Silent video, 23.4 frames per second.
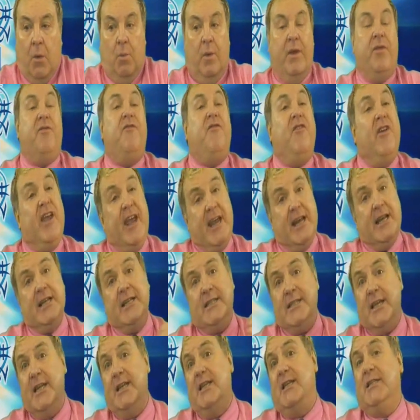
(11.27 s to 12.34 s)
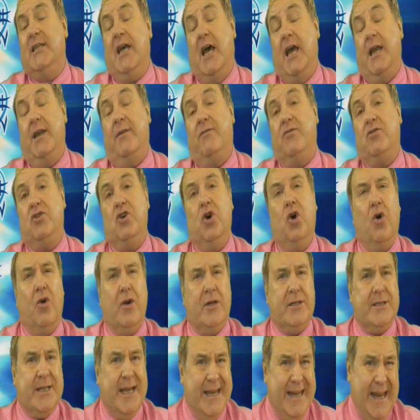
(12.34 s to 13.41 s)
With Venus in the sign of
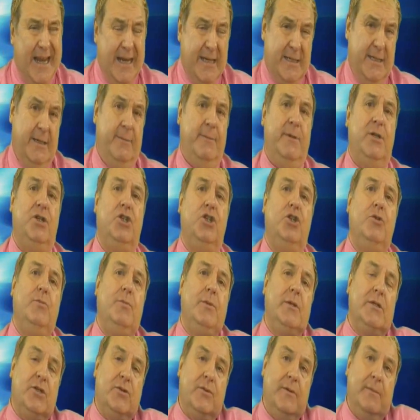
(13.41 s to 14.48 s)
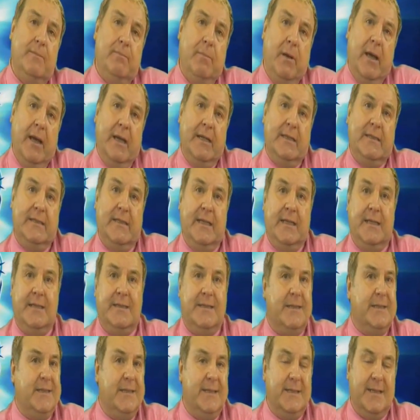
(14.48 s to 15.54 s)
Taurus connecting with Jupiter in Pisces,
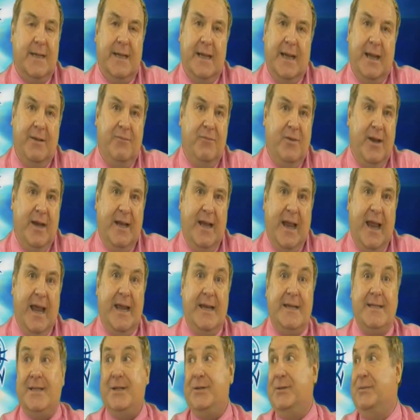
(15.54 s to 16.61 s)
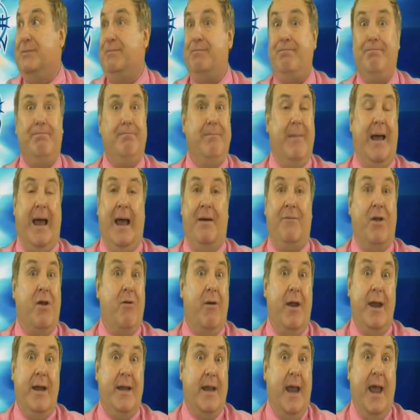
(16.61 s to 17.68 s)
this is a lovely day to have a
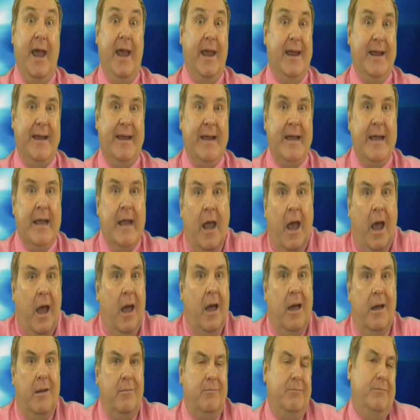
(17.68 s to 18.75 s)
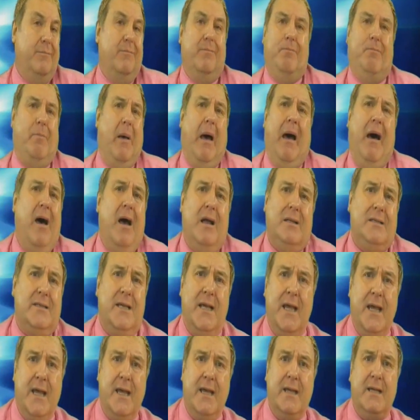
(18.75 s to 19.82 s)
great day.
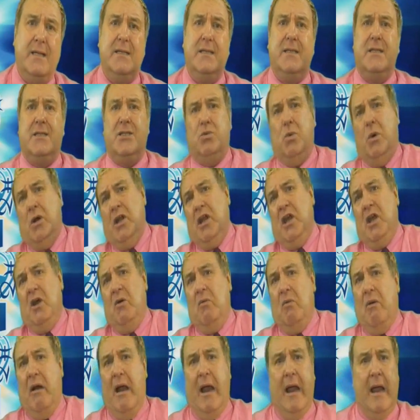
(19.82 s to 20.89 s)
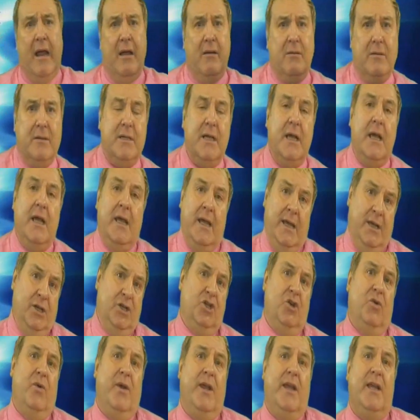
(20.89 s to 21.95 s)
Parties, swanning around,
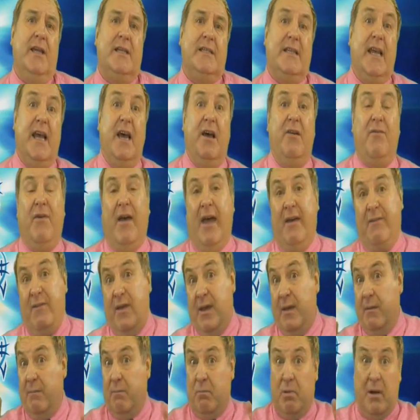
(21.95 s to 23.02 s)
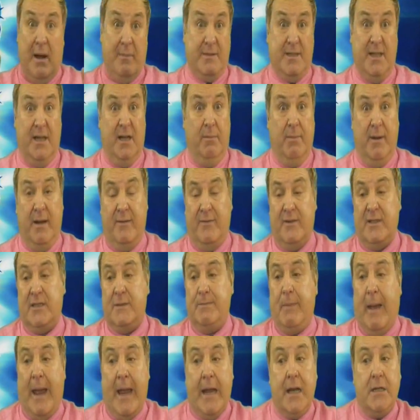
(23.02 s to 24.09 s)
enjoying yourself, having perhaps a little bit of a
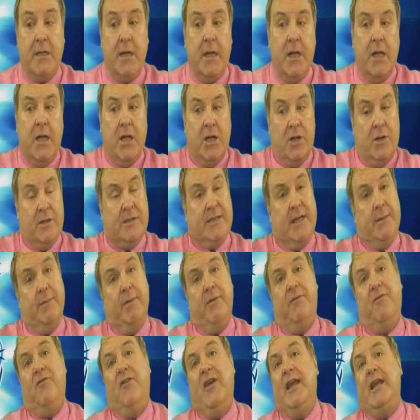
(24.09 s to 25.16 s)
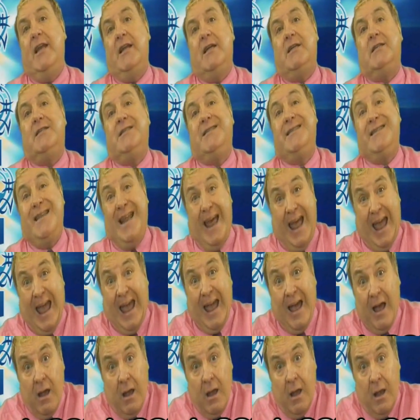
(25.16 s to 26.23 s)
spend. You see, with Venus
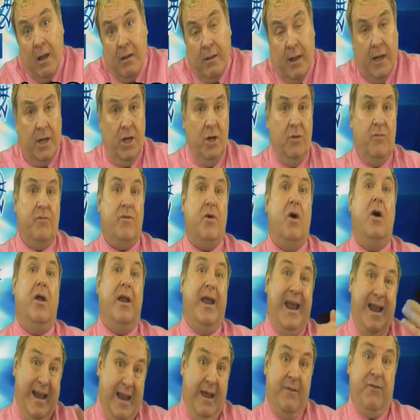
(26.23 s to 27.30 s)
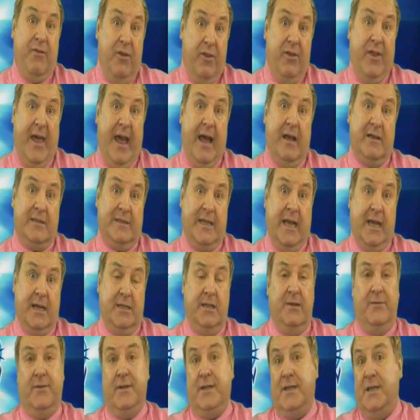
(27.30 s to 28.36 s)
there, then you've got 11th house
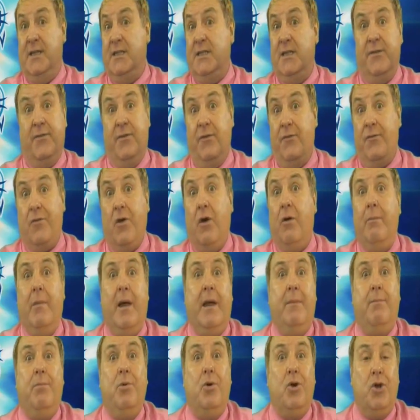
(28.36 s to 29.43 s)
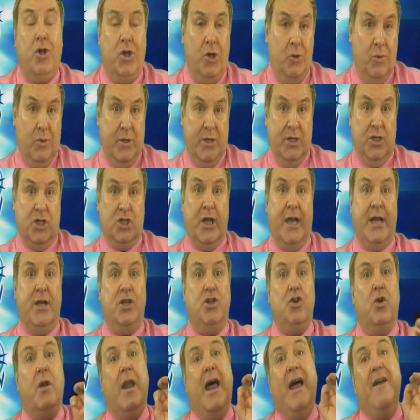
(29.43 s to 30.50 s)
activities. If you've got my book, you can change
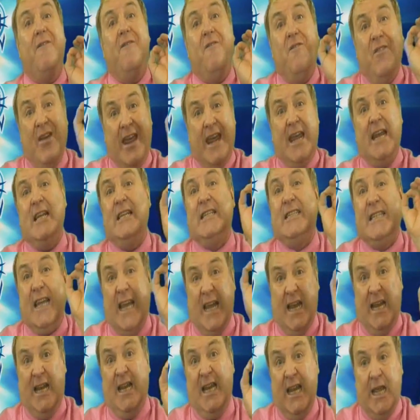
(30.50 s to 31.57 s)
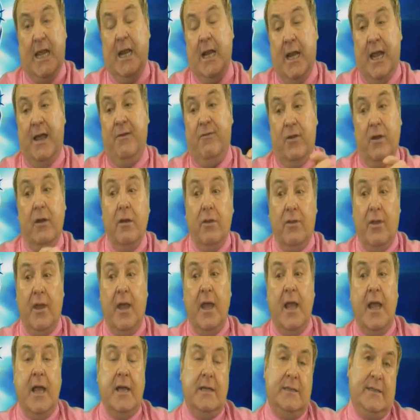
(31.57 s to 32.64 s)
your life. Venus in the 11th,
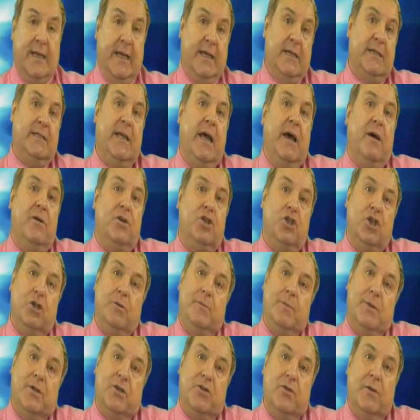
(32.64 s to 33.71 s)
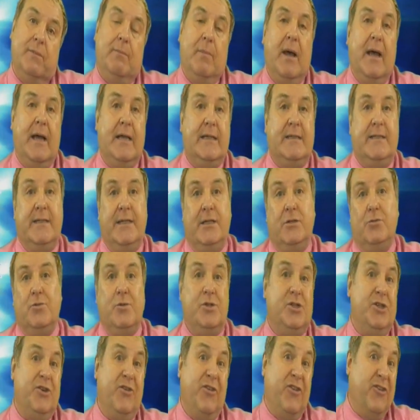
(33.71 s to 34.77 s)
sextile Jupiter in Pisces,
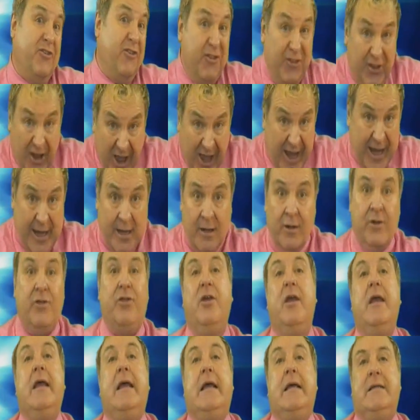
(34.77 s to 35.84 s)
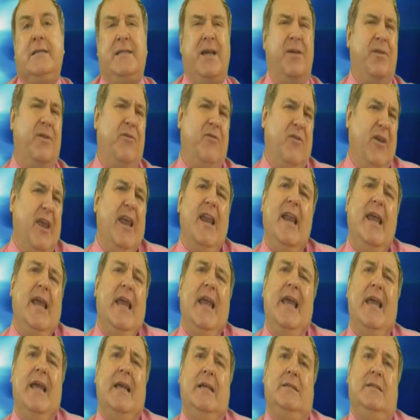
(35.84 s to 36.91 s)
which is the 9th. So the feeling
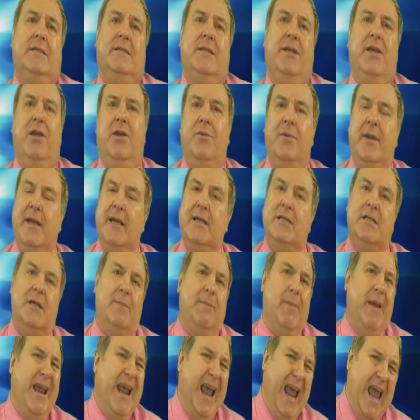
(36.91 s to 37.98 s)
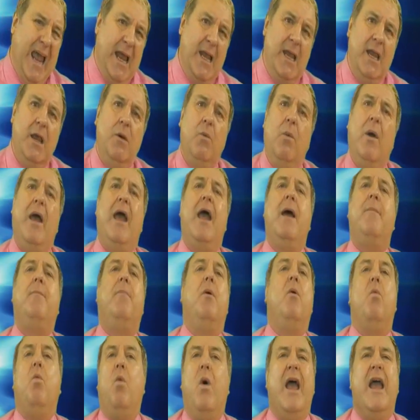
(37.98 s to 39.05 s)
is that you need to be anywhere
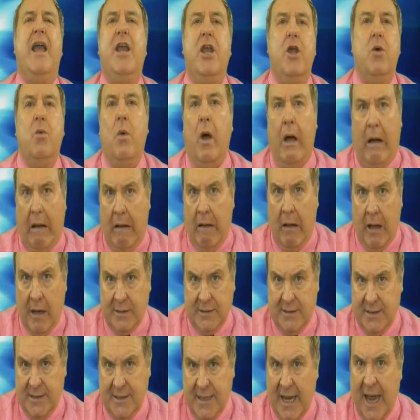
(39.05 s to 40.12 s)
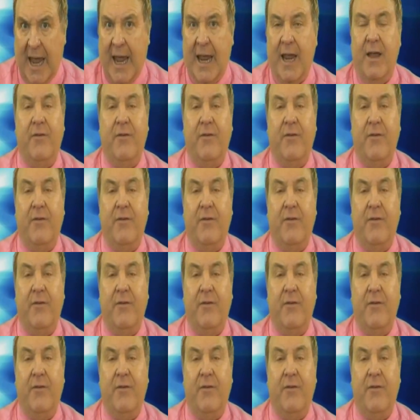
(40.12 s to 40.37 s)
but where you are today.